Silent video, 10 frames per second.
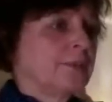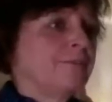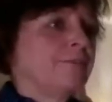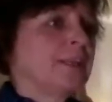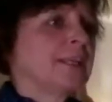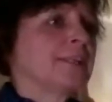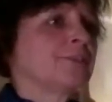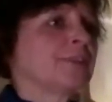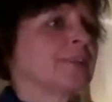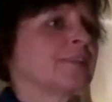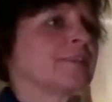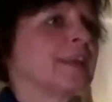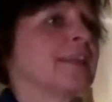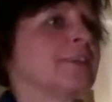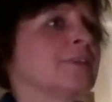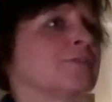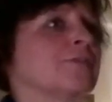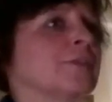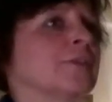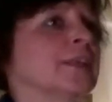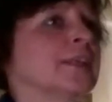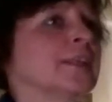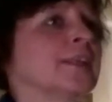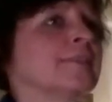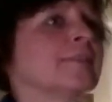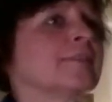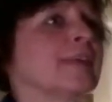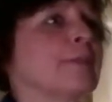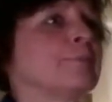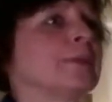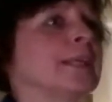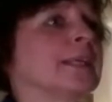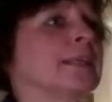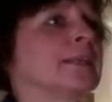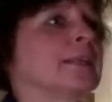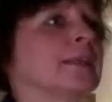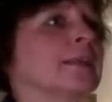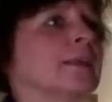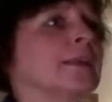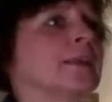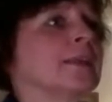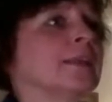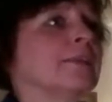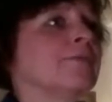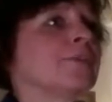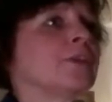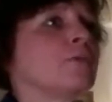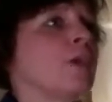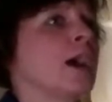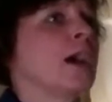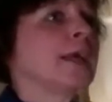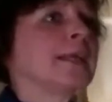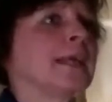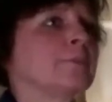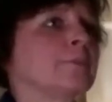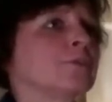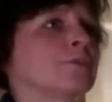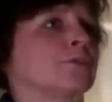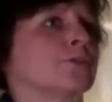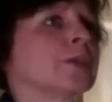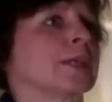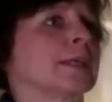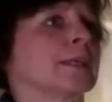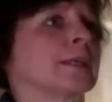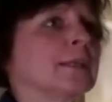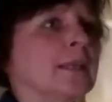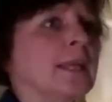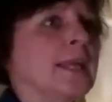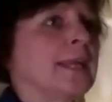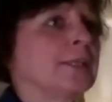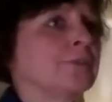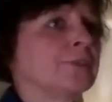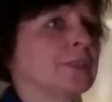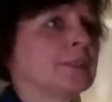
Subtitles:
Feel into this sense of this is happening even though I am not doing any of it.